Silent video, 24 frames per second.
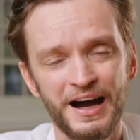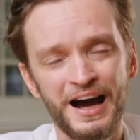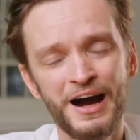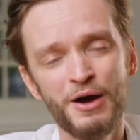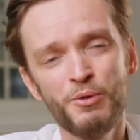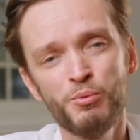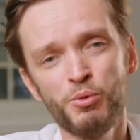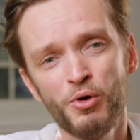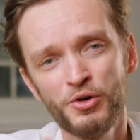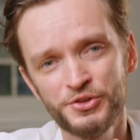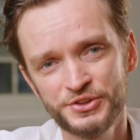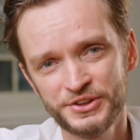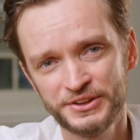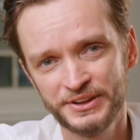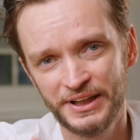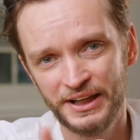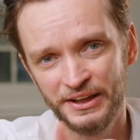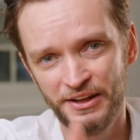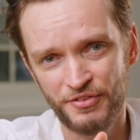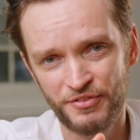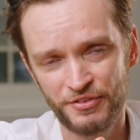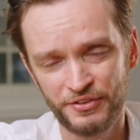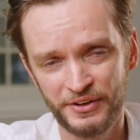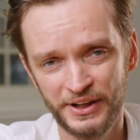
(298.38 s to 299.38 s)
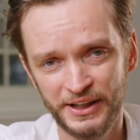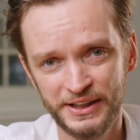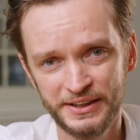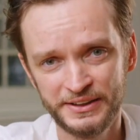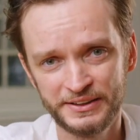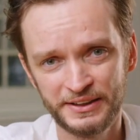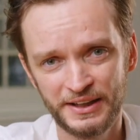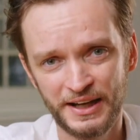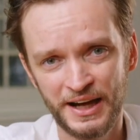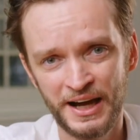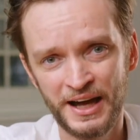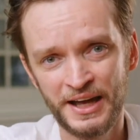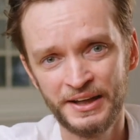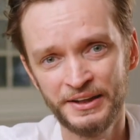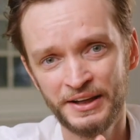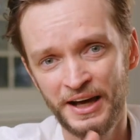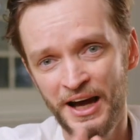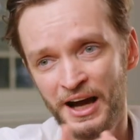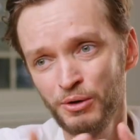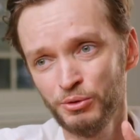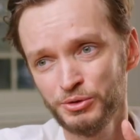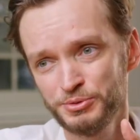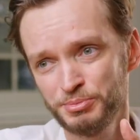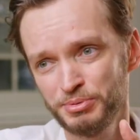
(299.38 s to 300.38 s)
I wasn't that afraid, and
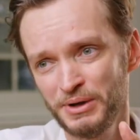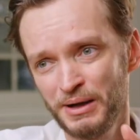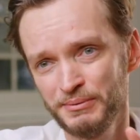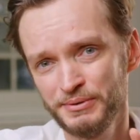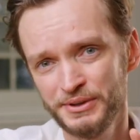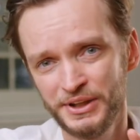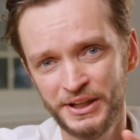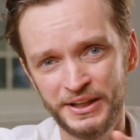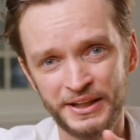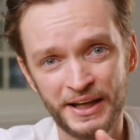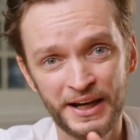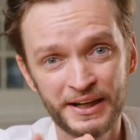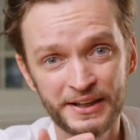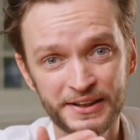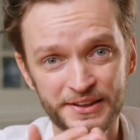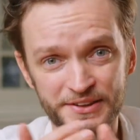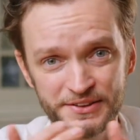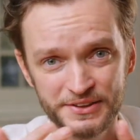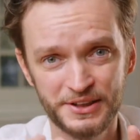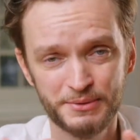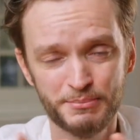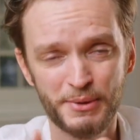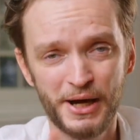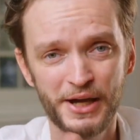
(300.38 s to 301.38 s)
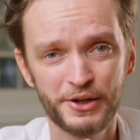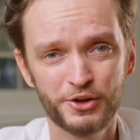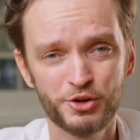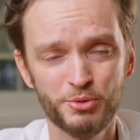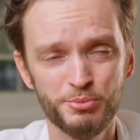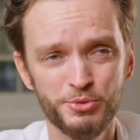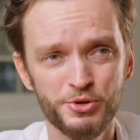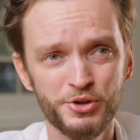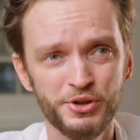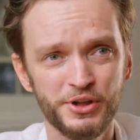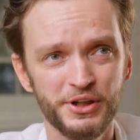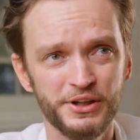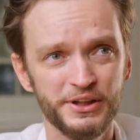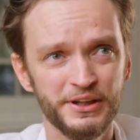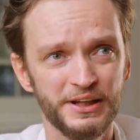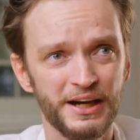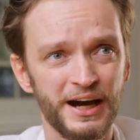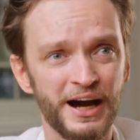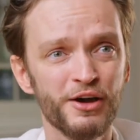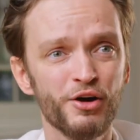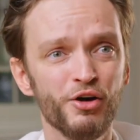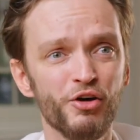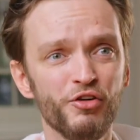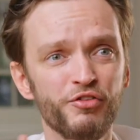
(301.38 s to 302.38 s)
I was probably the youngest in my community.
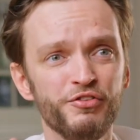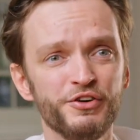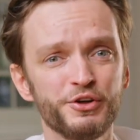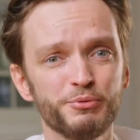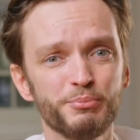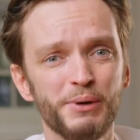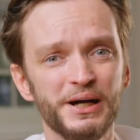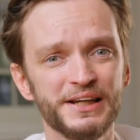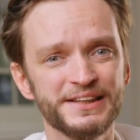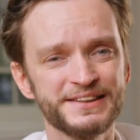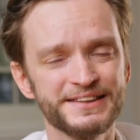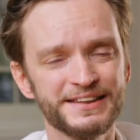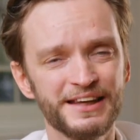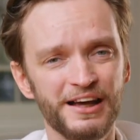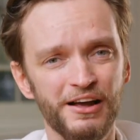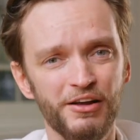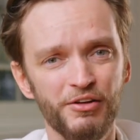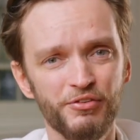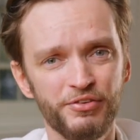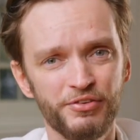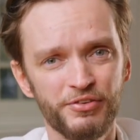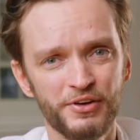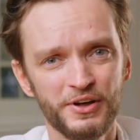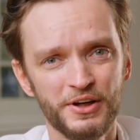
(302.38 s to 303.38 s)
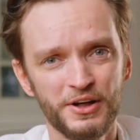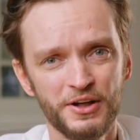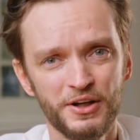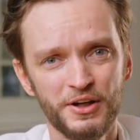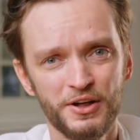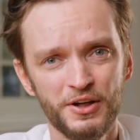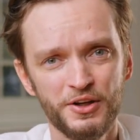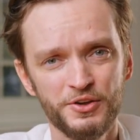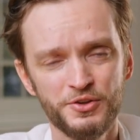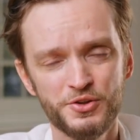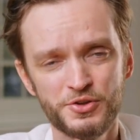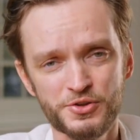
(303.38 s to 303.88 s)
I offered myself to